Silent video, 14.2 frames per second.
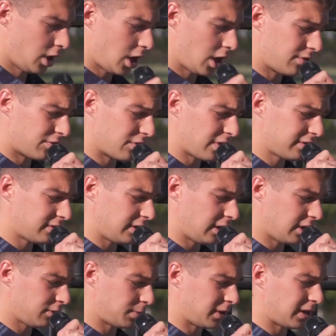Over recent
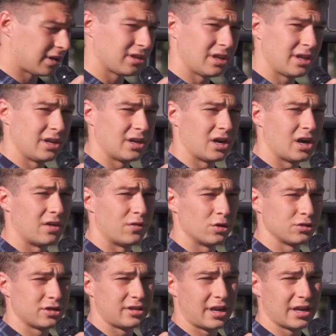years, particularly, I've
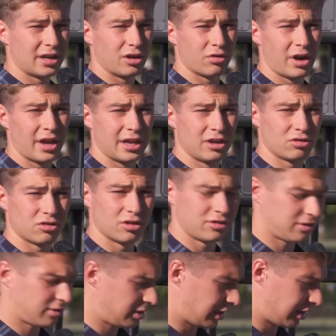also taken a great
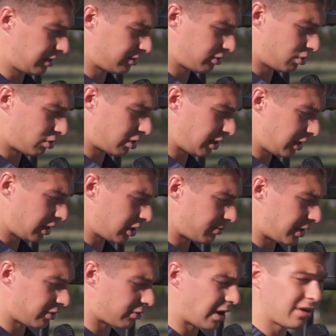interest in the story of
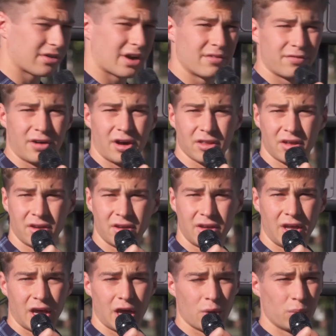my great grandfather
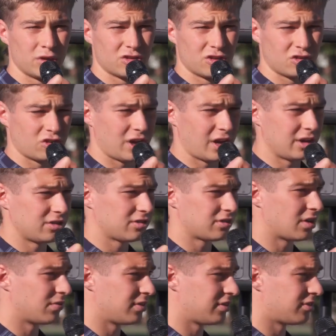and wish to share just
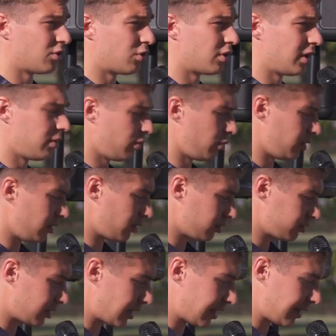some of his story with you all
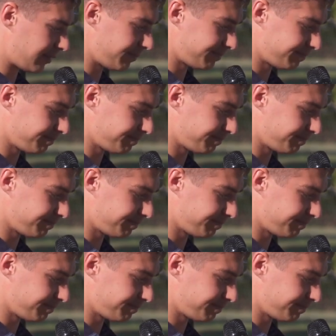today.